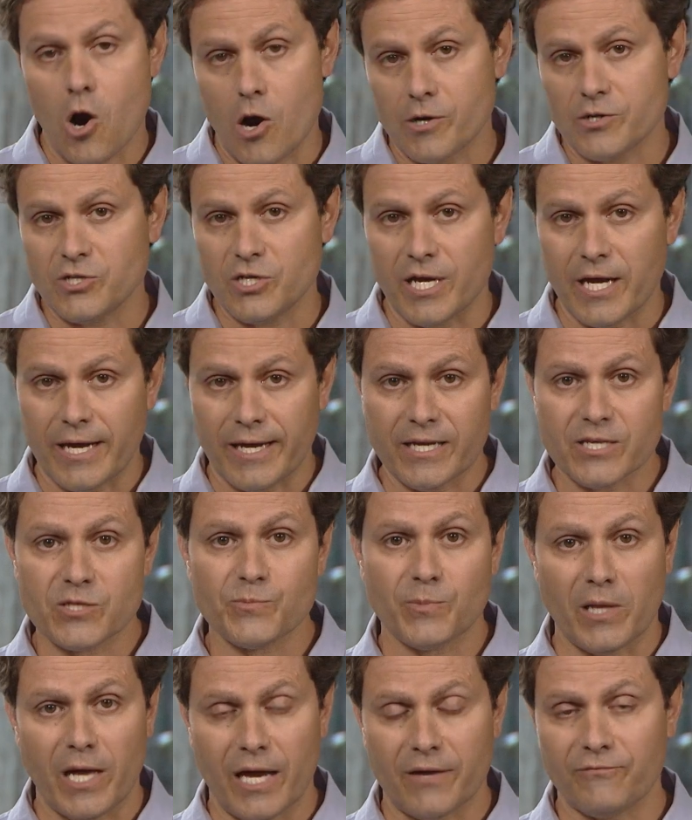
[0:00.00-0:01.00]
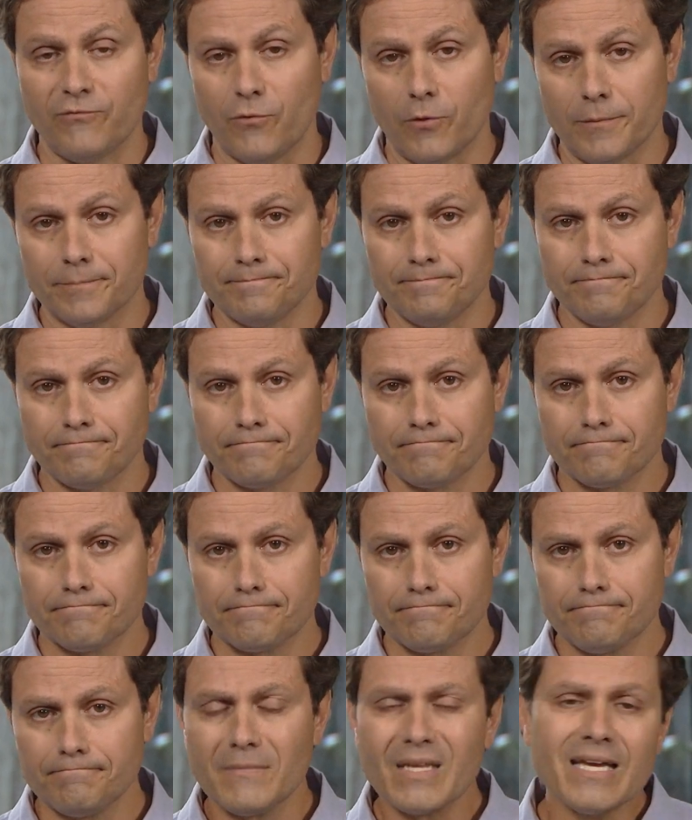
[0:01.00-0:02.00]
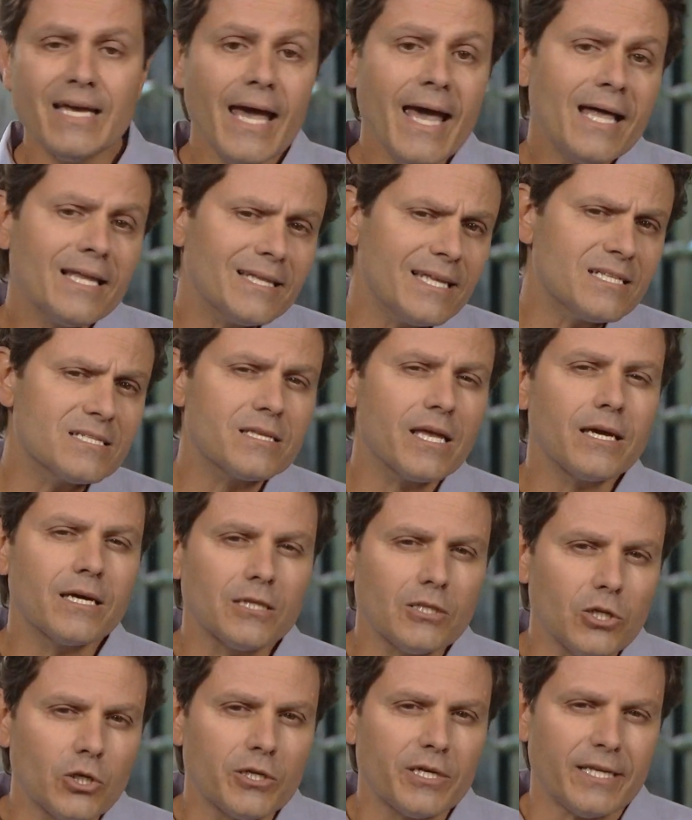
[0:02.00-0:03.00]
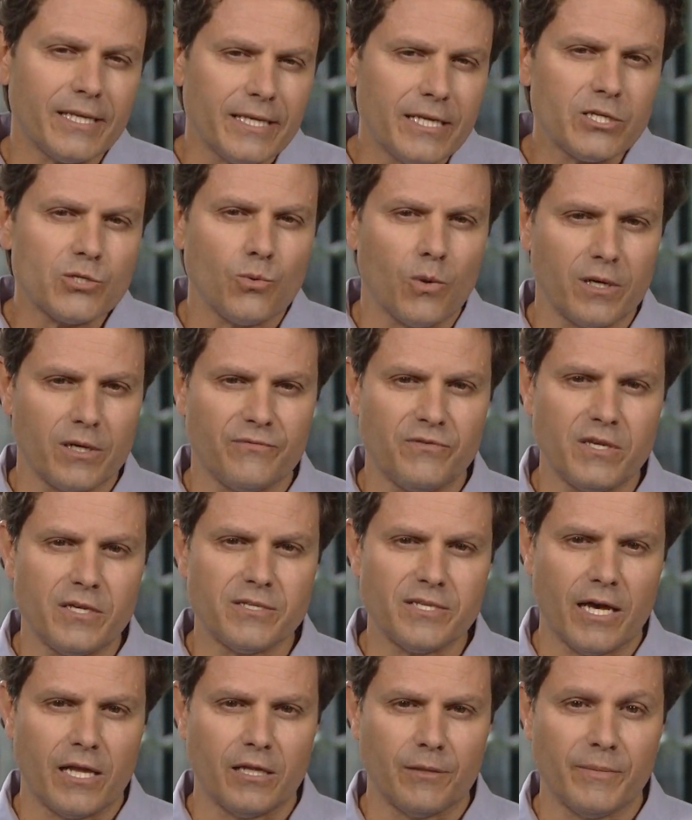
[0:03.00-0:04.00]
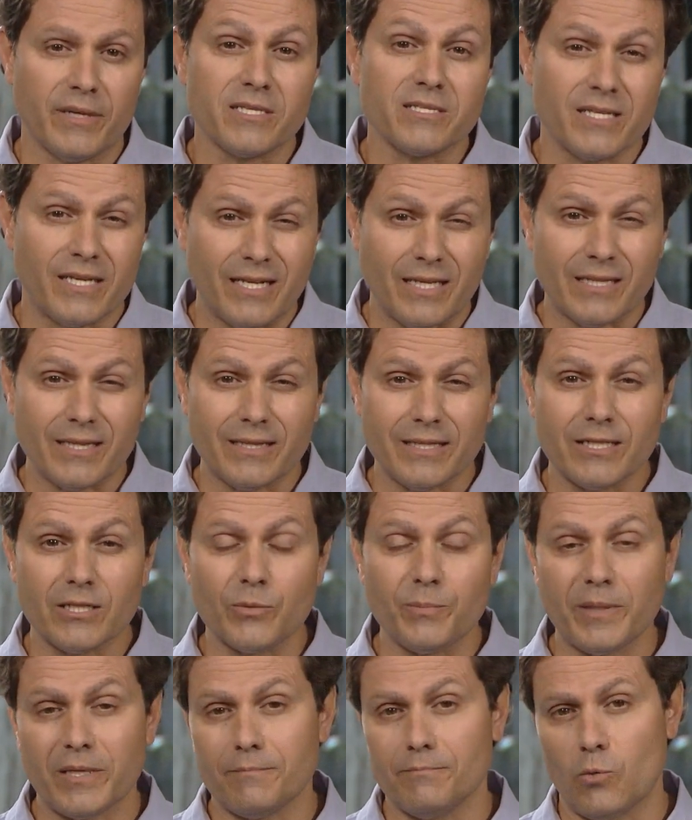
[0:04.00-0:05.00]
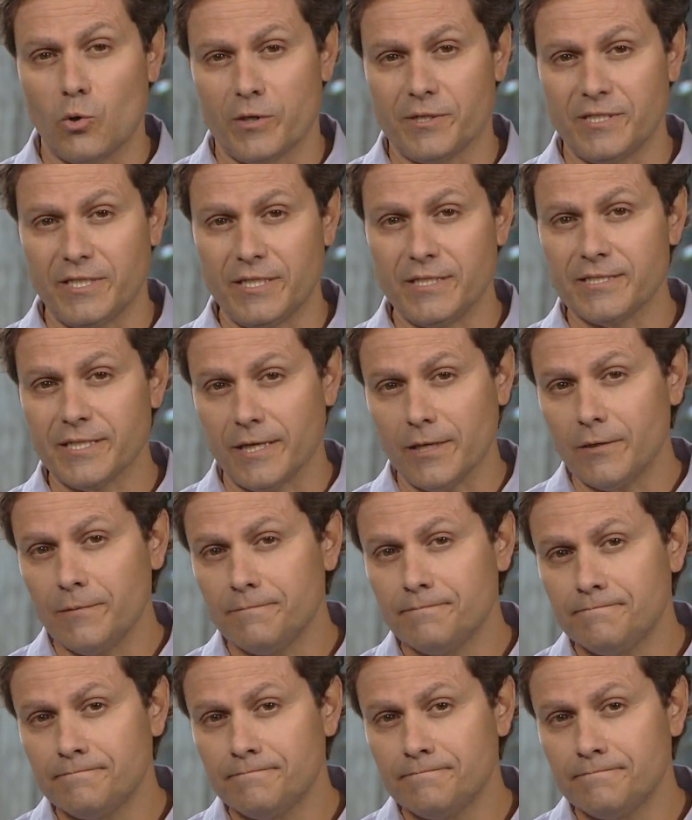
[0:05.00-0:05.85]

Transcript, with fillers: ArcGIS platform. Let's take a look at each one of these elements in a little bit more detail.